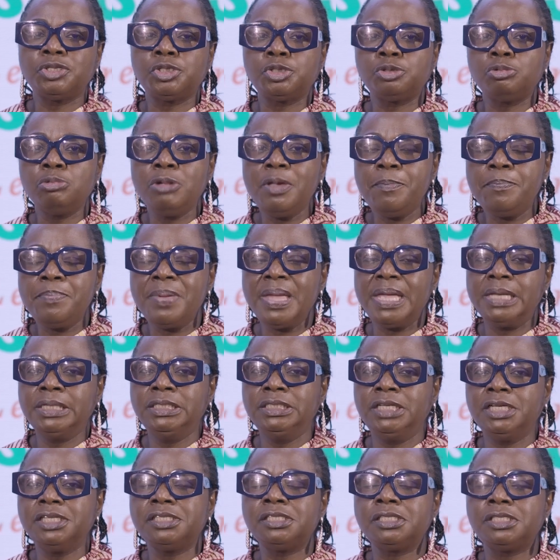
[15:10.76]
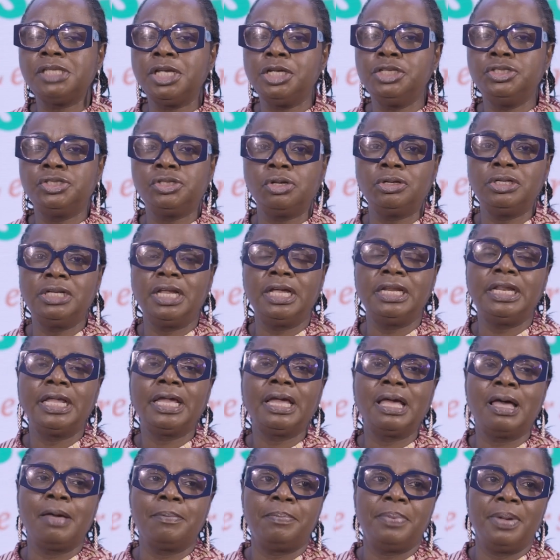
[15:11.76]
hear. sweeping mm. these things under the
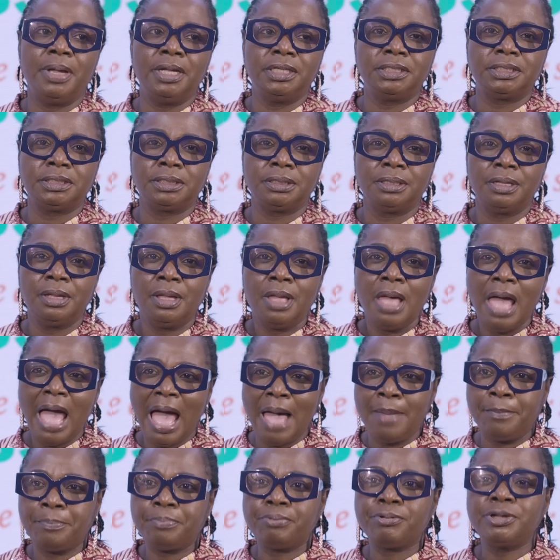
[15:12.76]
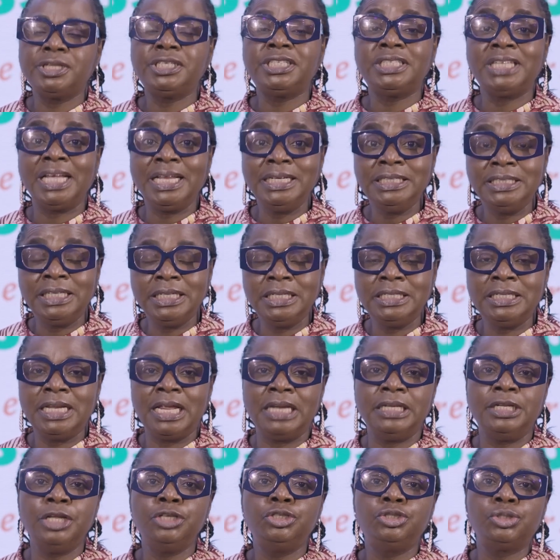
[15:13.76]
carpet Mm-mm. and Mm-mm. pretending
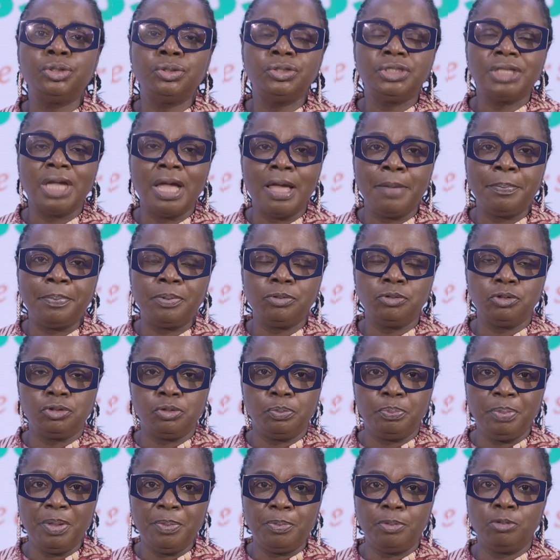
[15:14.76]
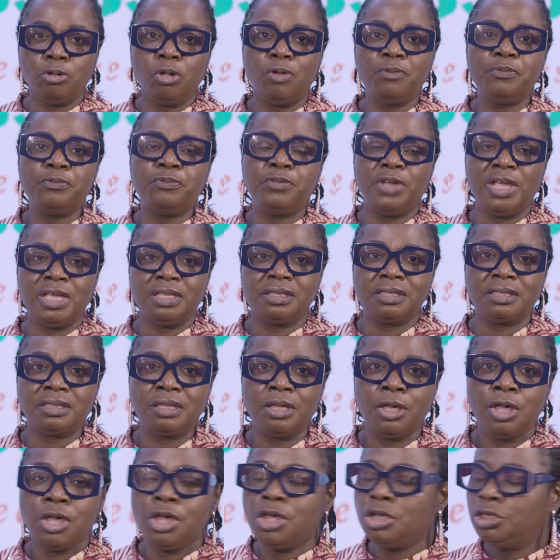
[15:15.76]
that they don't happen to people Mm-mm. of faith.
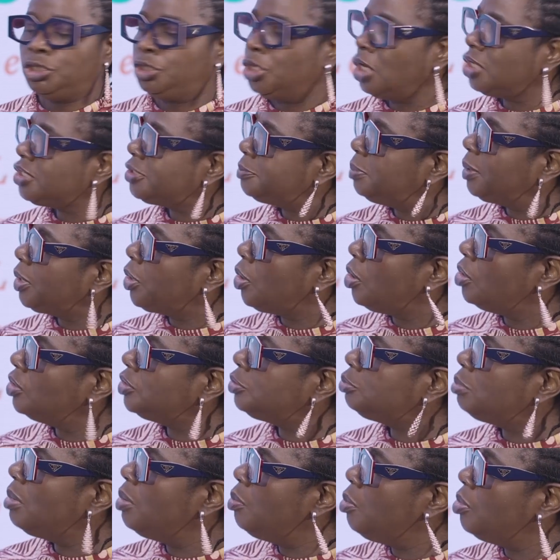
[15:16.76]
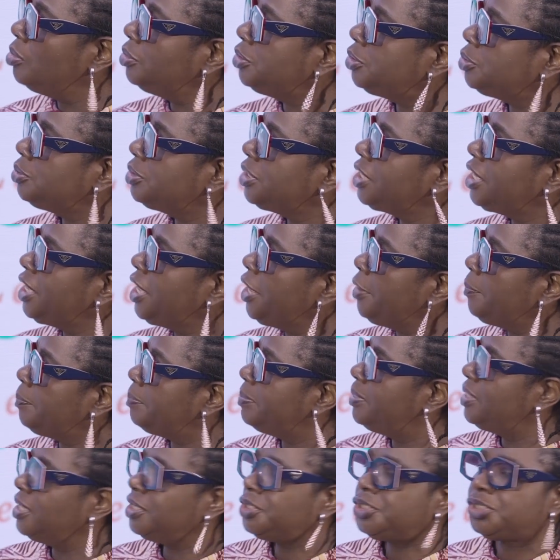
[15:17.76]
Just because we want to keep
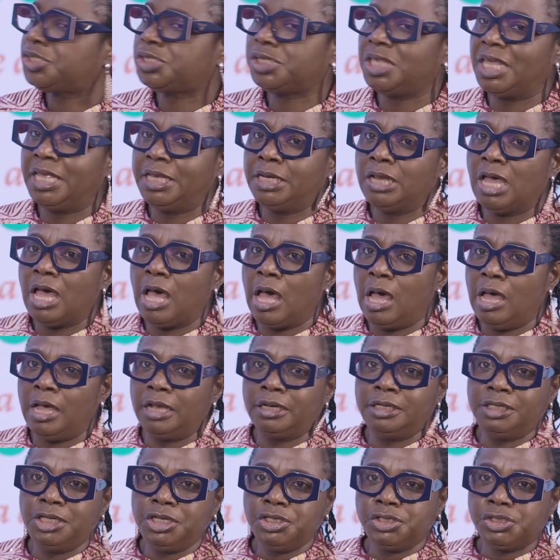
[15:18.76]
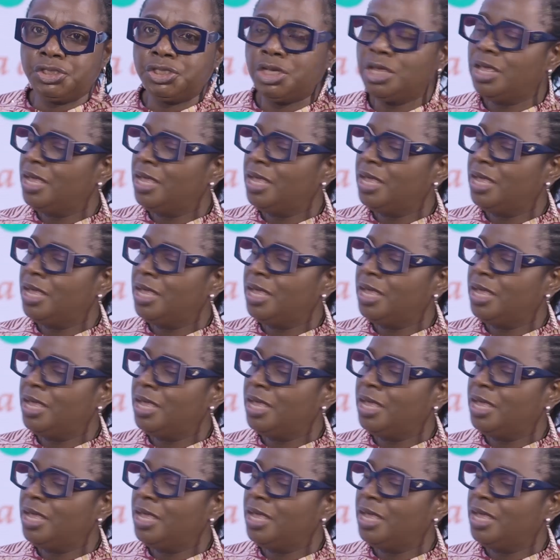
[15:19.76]
this thing, uh, this